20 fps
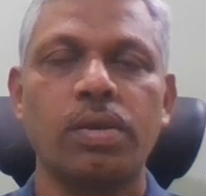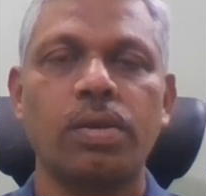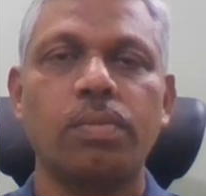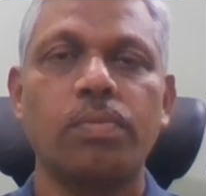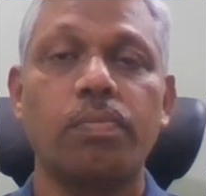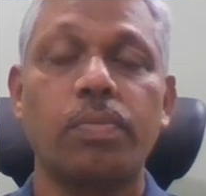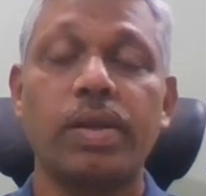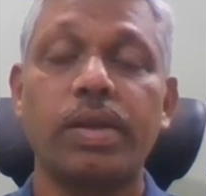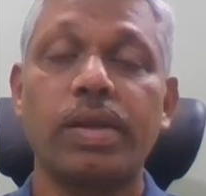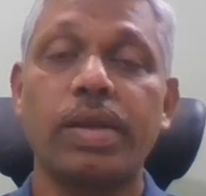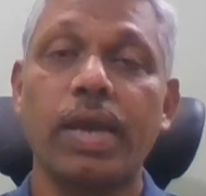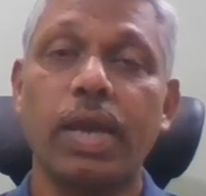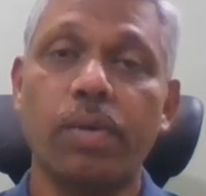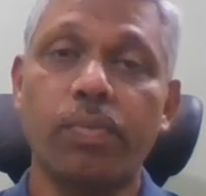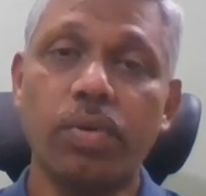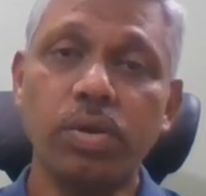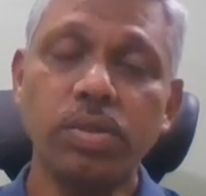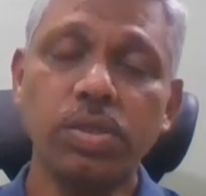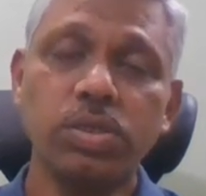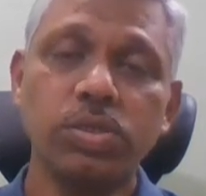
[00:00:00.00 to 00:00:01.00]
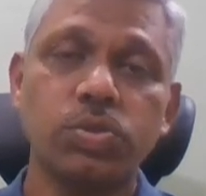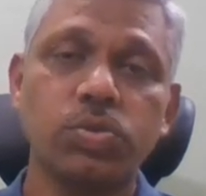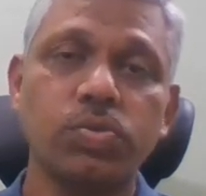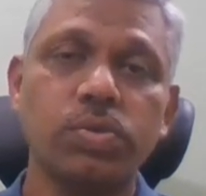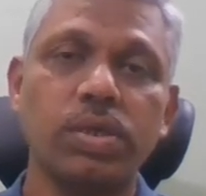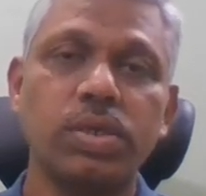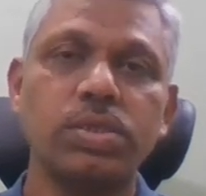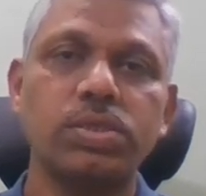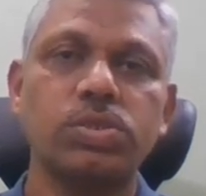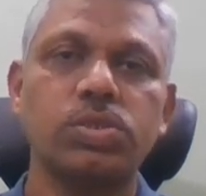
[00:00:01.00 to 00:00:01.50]
But among the
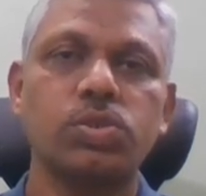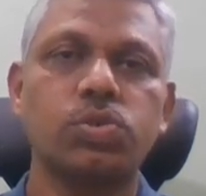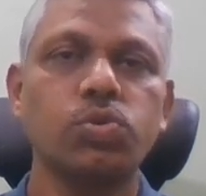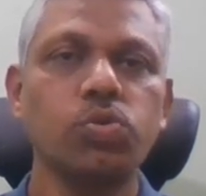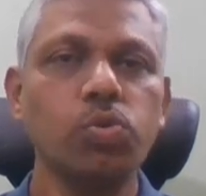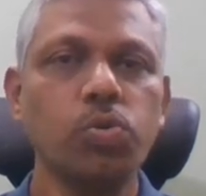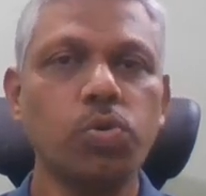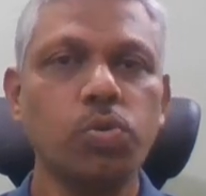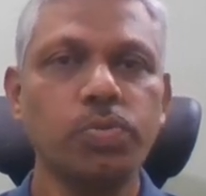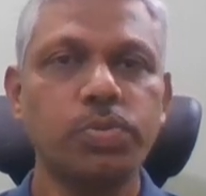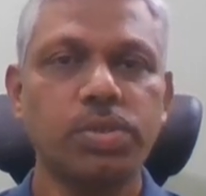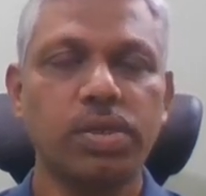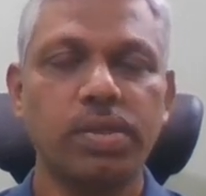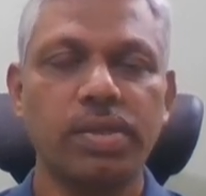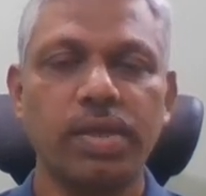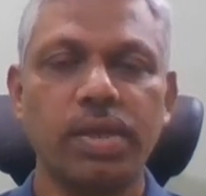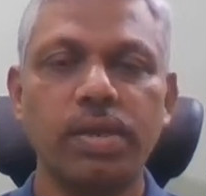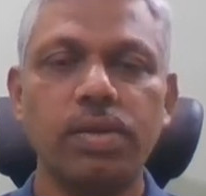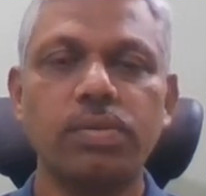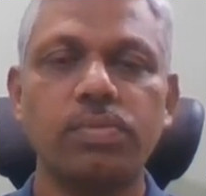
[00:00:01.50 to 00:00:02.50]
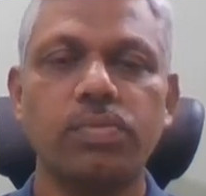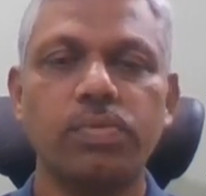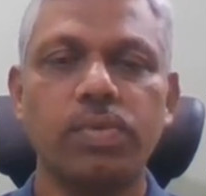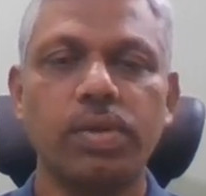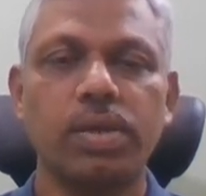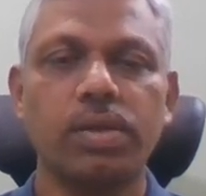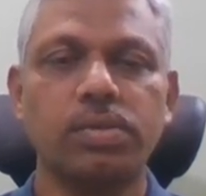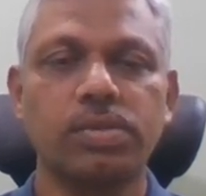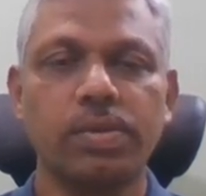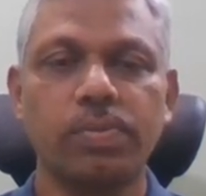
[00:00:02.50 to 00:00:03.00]
students, two groups are there.
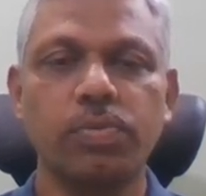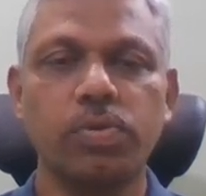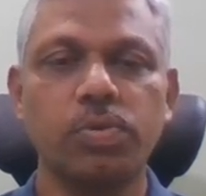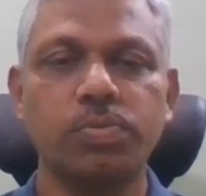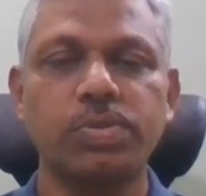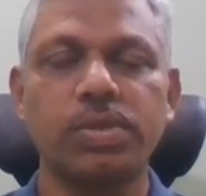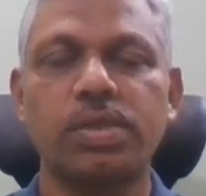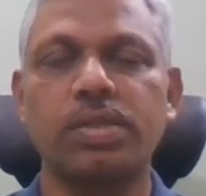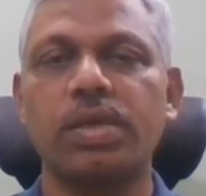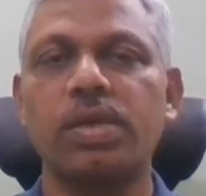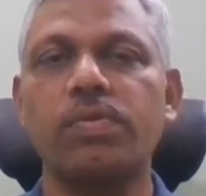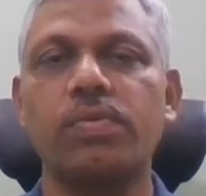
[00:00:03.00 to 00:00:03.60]
Subgroups are there.